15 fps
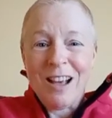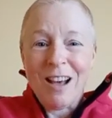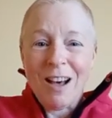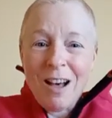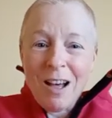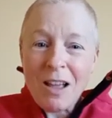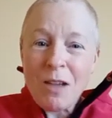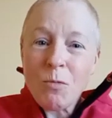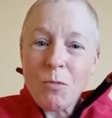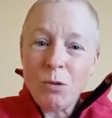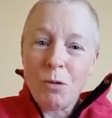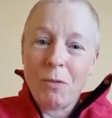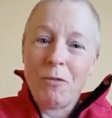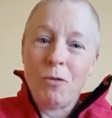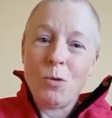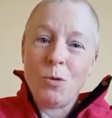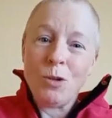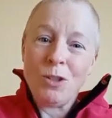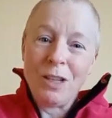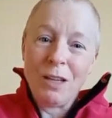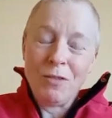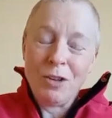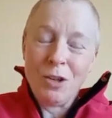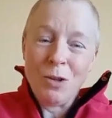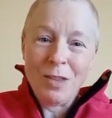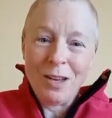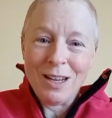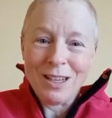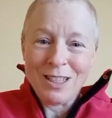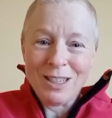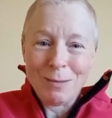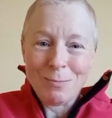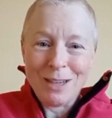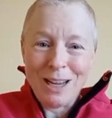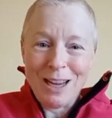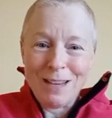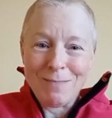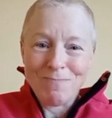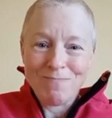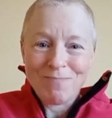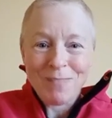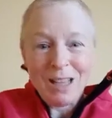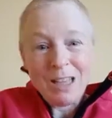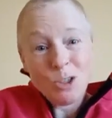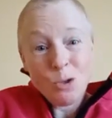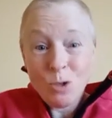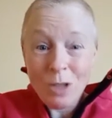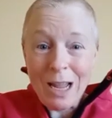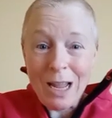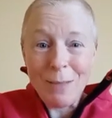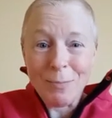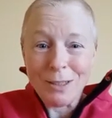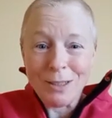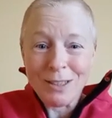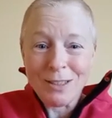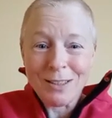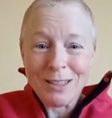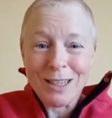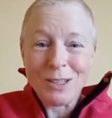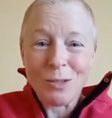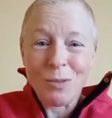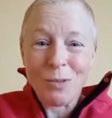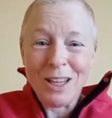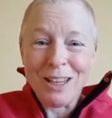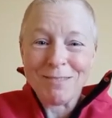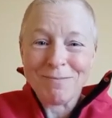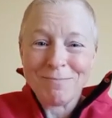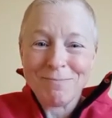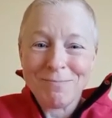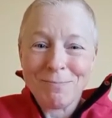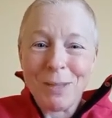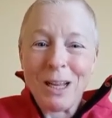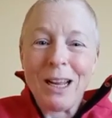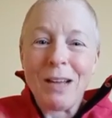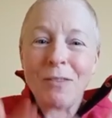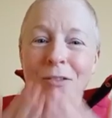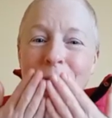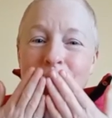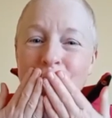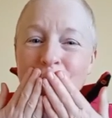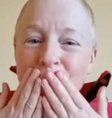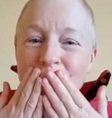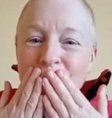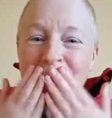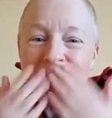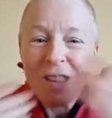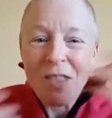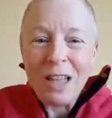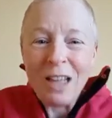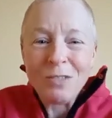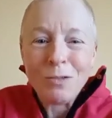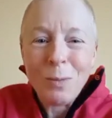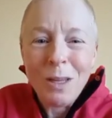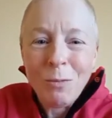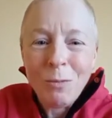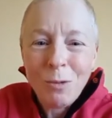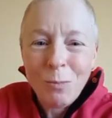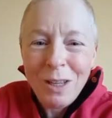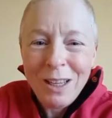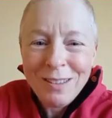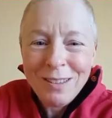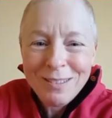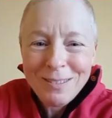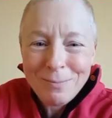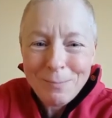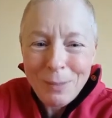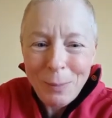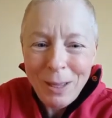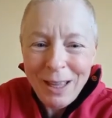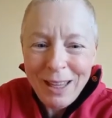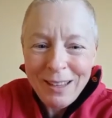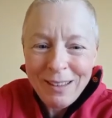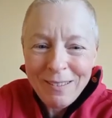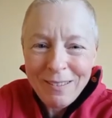I will look forward to giving you the next update as soon as it happens. Until then, big love. And thanks for being with me. Bye-bye.